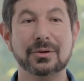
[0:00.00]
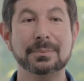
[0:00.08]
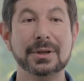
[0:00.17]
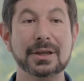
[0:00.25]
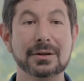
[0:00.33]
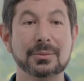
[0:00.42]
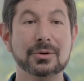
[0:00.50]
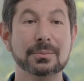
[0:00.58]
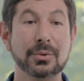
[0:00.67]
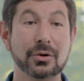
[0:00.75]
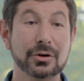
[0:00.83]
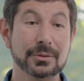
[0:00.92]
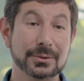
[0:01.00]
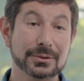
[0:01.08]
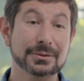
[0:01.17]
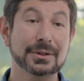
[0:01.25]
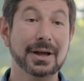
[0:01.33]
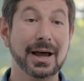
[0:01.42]
repeatable,
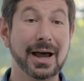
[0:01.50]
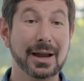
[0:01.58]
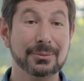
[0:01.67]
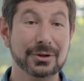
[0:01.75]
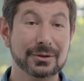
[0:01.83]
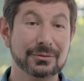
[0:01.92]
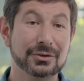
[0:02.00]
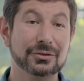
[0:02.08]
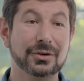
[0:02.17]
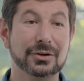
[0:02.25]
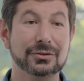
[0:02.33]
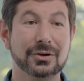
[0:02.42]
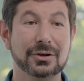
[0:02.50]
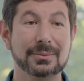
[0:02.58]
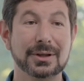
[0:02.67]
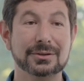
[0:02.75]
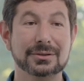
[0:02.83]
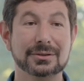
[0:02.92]
portable, hybrid infrastructure
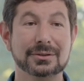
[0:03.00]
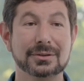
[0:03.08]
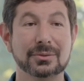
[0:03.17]
automation.